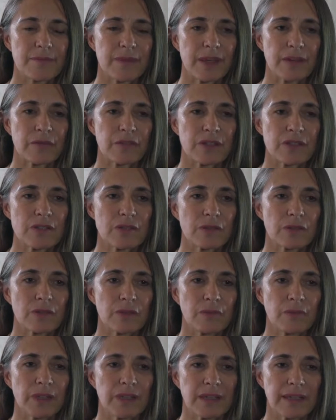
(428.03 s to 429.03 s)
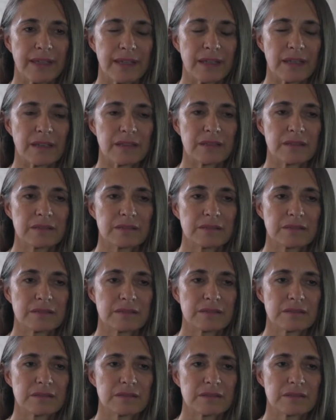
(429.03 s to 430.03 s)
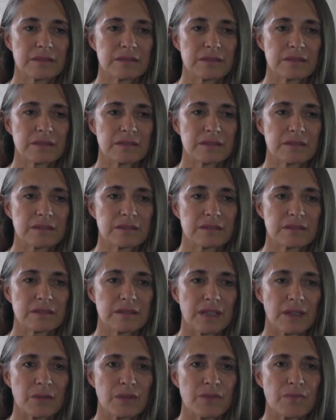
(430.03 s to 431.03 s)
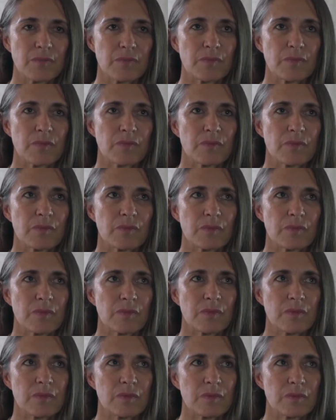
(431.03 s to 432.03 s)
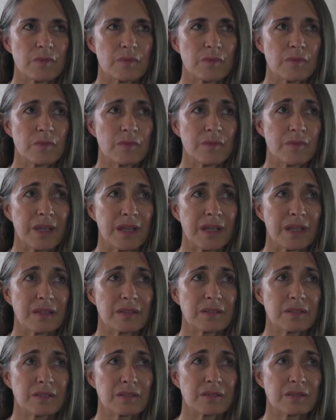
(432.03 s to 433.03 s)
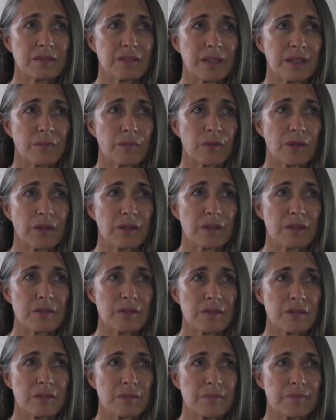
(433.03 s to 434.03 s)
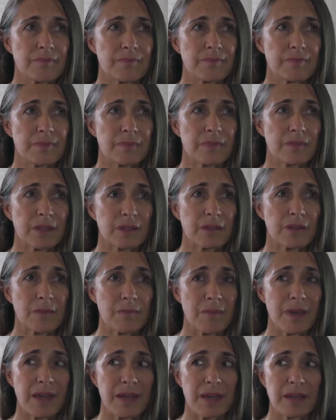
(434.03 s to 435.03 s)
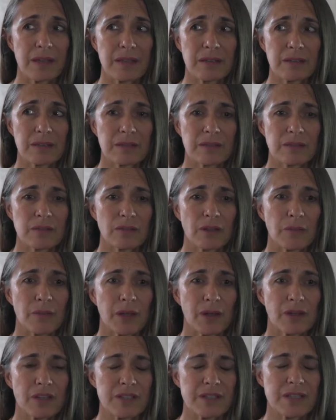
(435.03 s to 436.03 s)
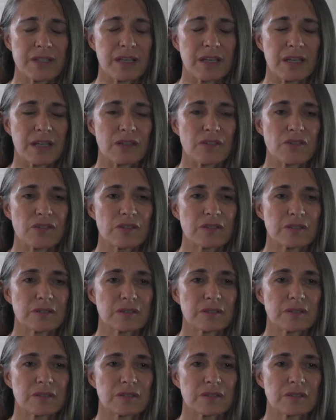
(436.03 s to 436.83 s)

I felt so humiliated. I was made to take part in some, like the man took me on a stage.